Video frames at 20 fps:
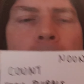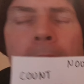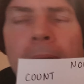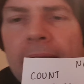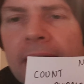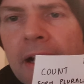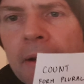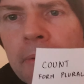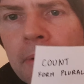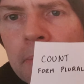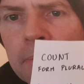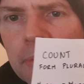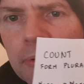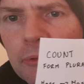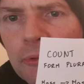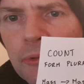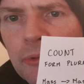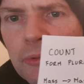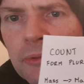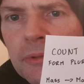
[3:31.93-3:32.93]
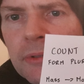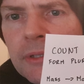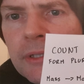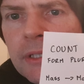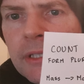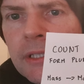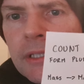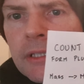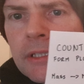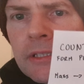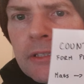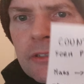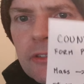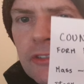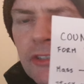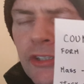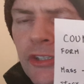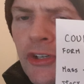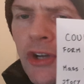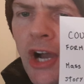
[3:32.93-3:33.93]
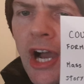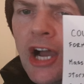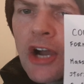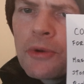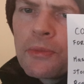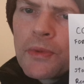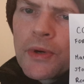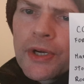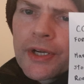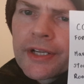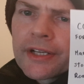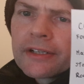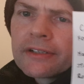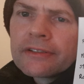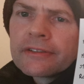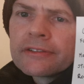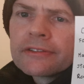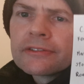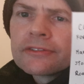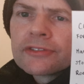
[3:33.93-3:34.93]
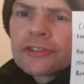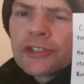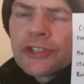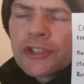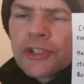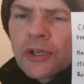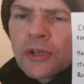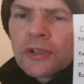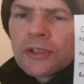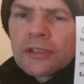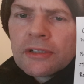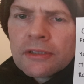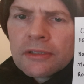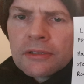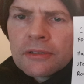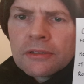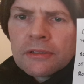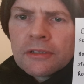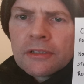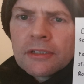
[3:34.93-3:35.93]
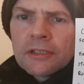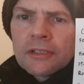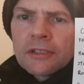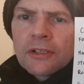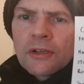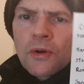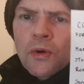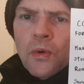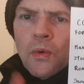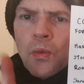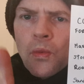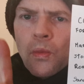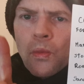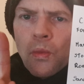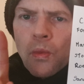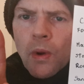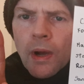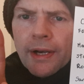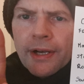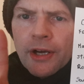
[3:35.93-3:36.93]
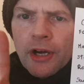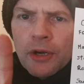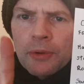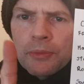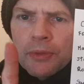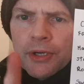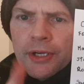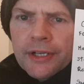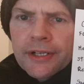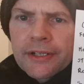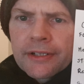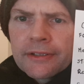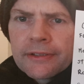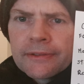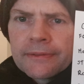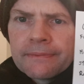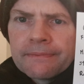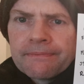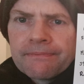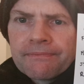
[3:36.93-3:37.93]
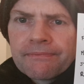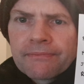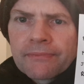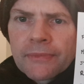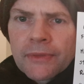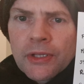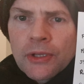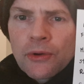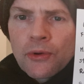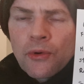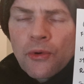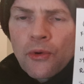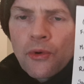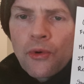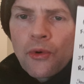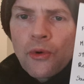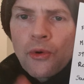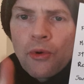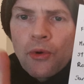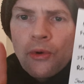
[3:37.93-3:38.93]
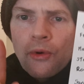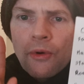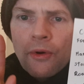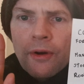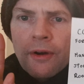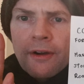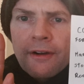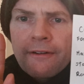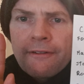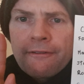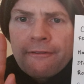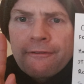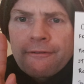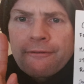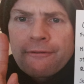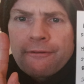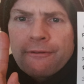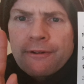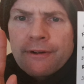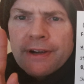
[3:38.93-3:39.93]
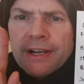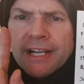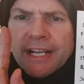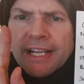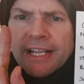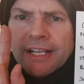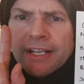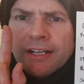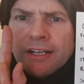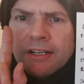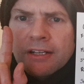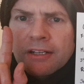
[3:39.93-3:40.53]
make up a plural. So you got homework. So you got 1 homework or 3